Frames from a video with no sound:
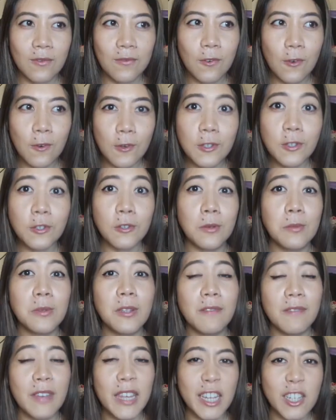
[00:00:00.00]
4 scoops
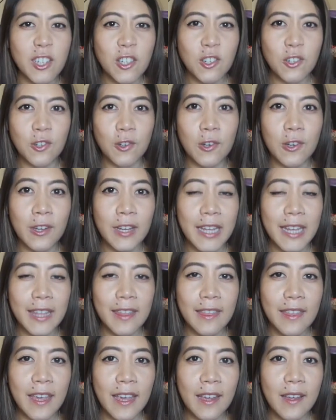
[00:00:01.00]
of Ensure
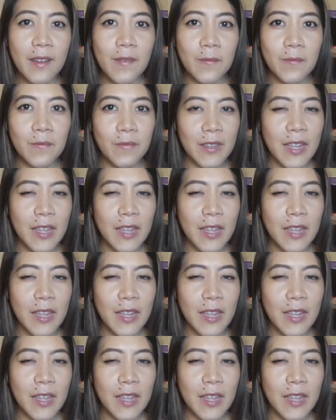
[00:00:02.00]
in there.